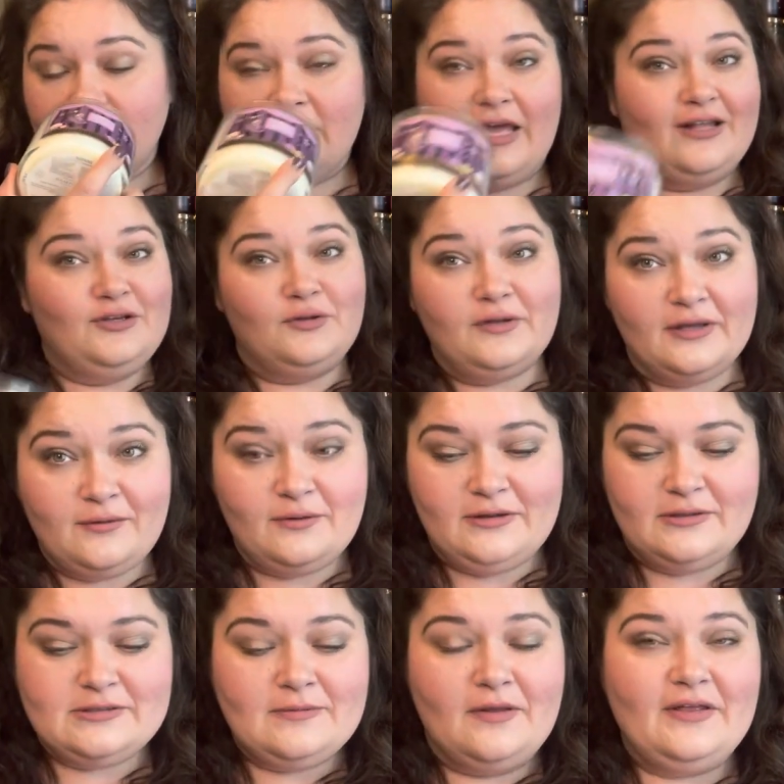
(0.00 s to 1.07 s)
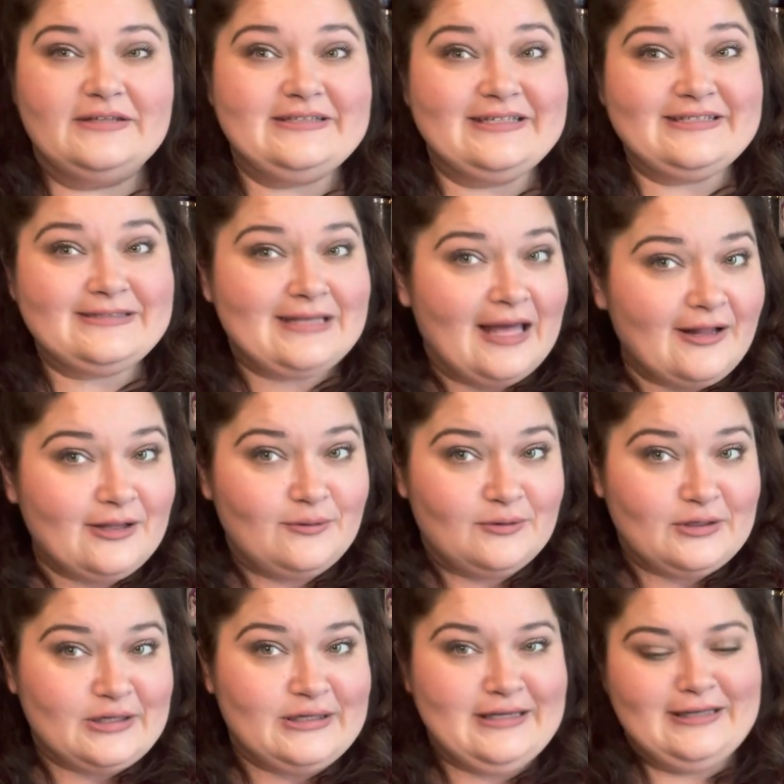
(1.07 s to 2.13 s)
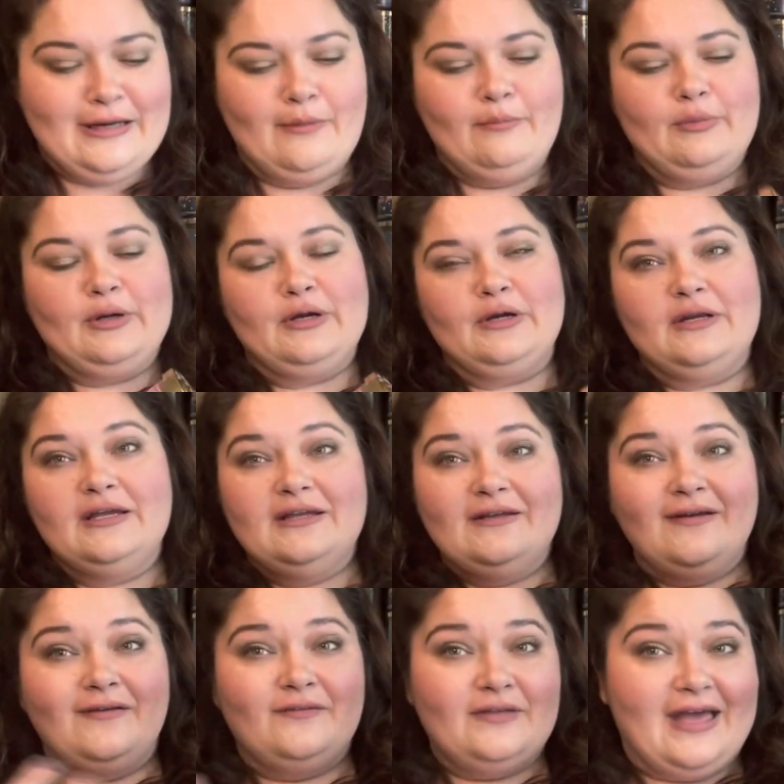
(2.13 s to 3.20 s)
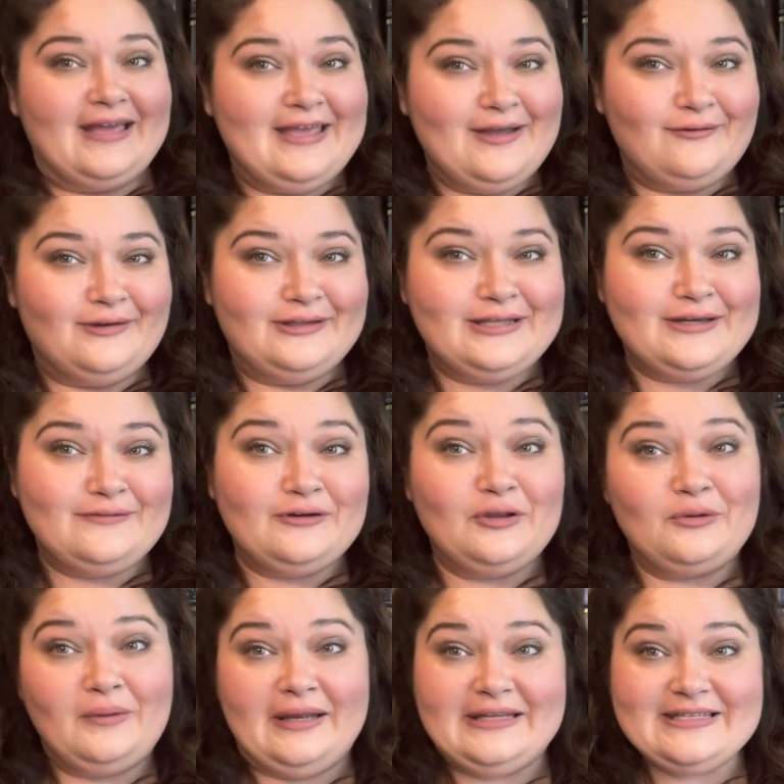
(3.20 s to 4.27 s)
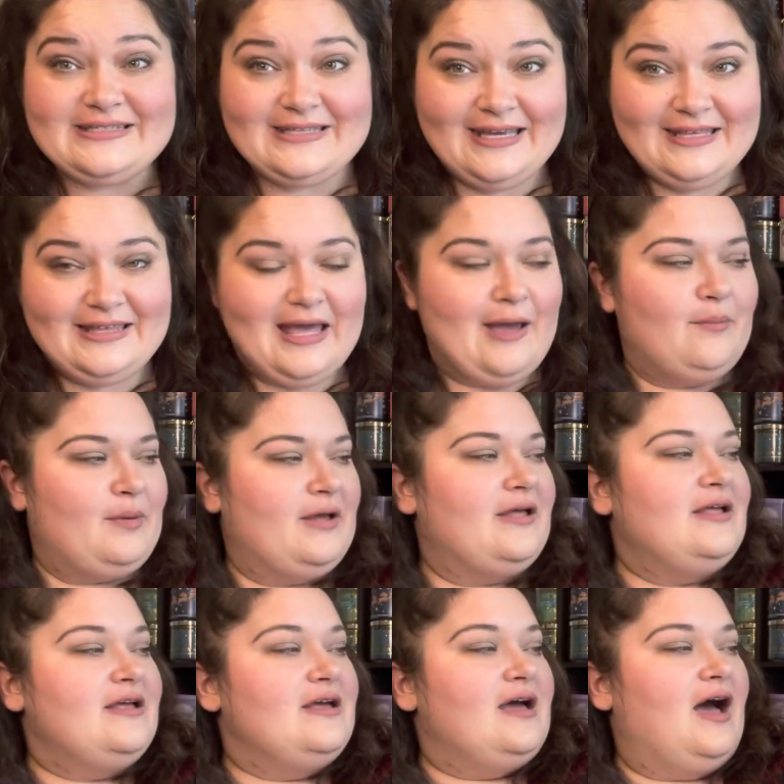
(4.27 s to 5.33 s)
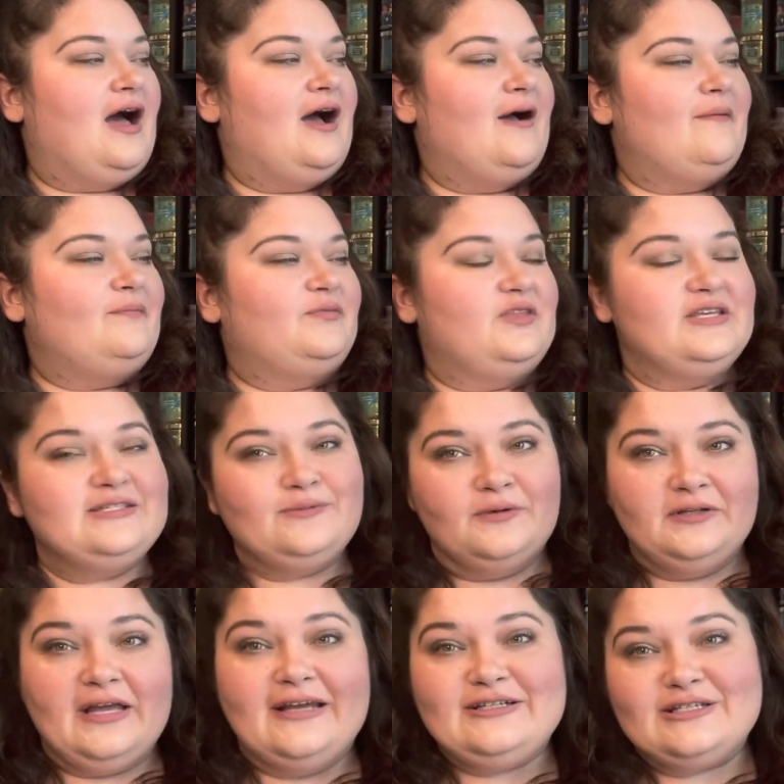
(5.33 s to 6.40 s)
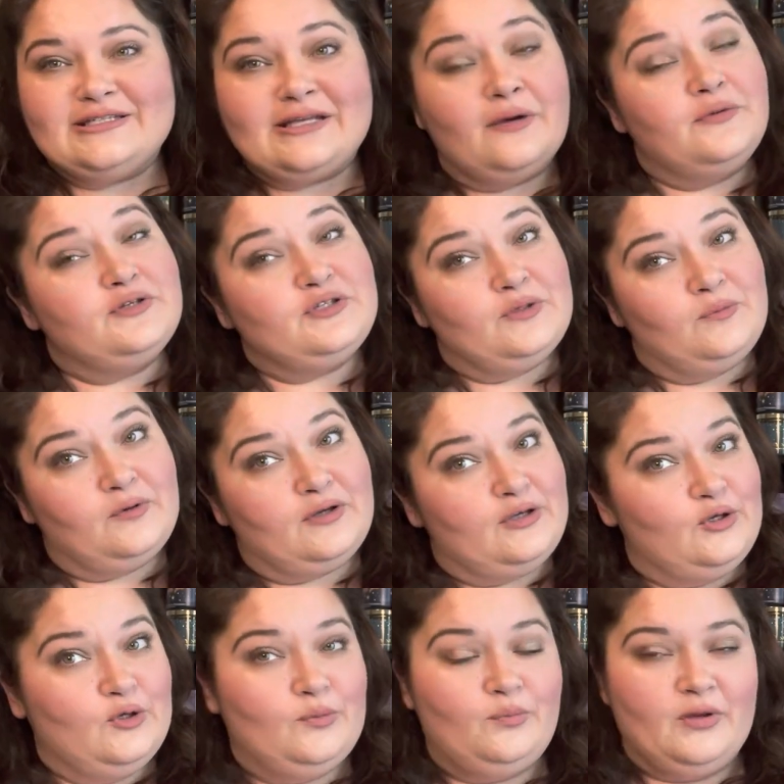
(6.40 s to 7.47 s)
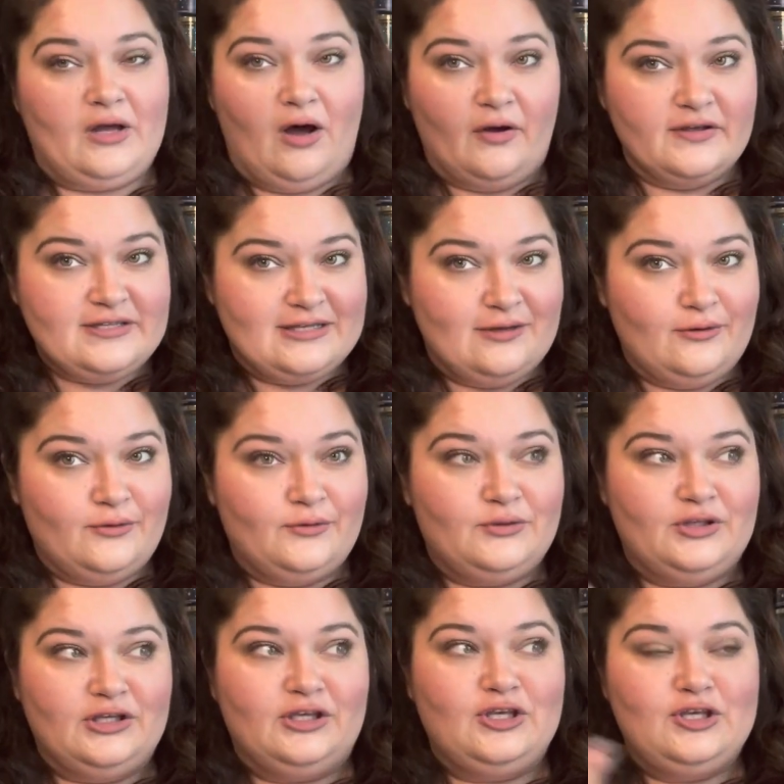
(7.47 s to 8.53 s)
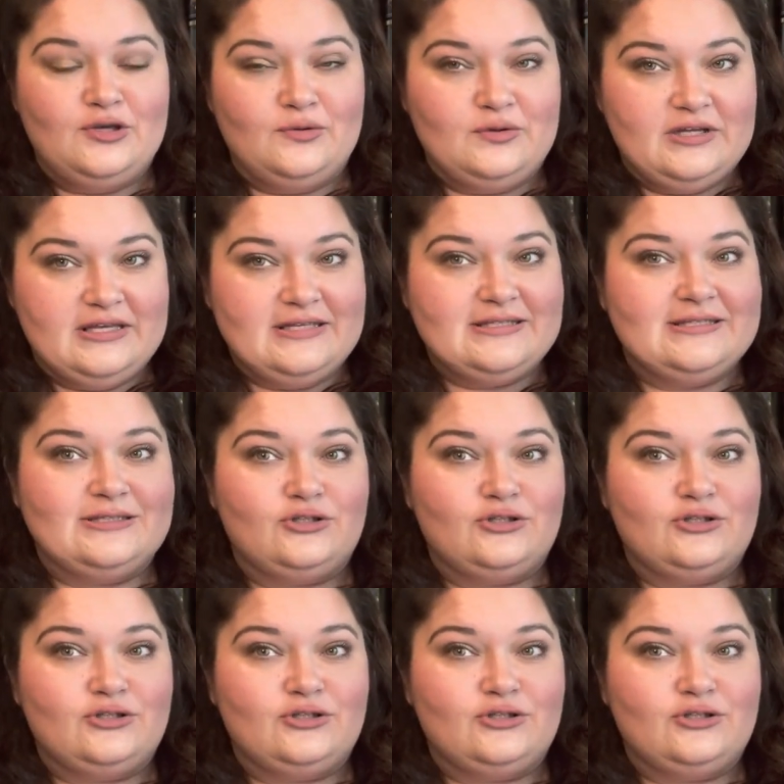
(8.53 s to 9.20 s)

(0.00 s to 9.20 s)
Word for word: and you like what you smell, that's exactly what you're going to get on burn. I can't really think of another way to say that, but Um, this one I just thought was super cute, but also the cuteness